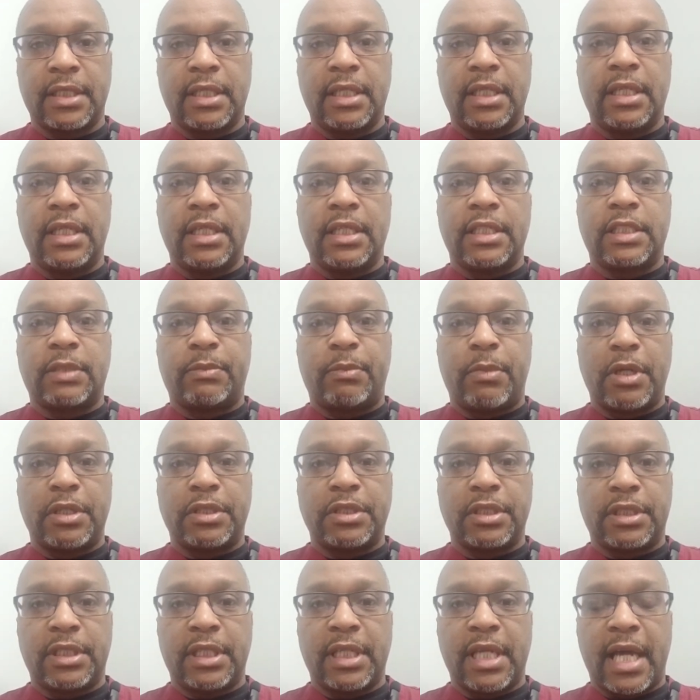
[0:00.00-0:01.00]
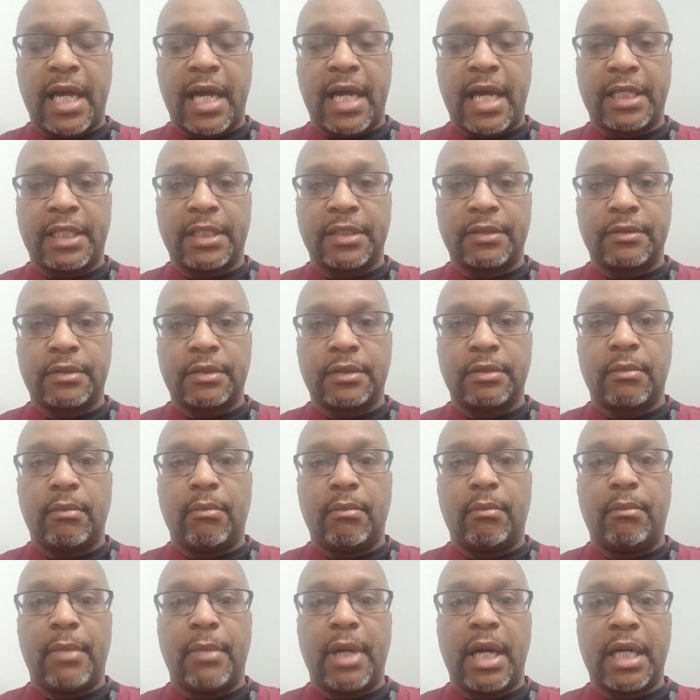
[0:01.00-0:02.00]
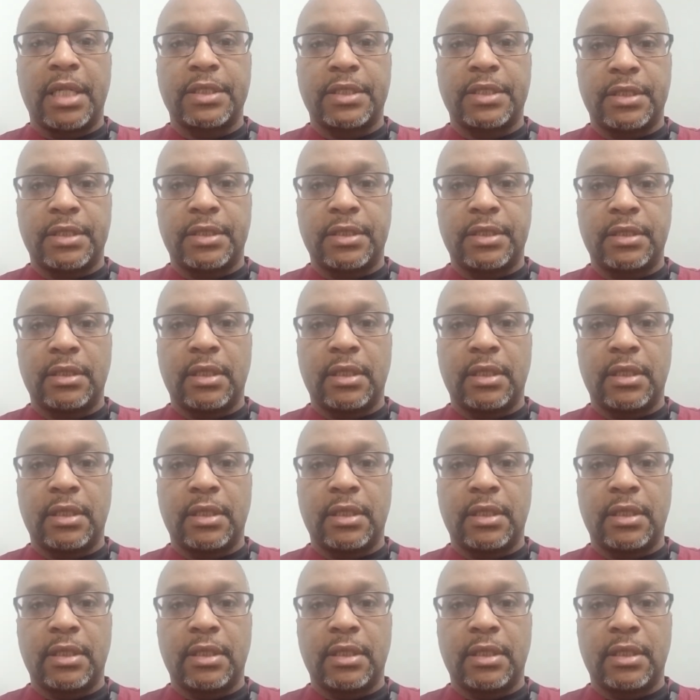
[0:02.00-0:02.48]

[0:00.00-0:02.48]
specialty items, boxes,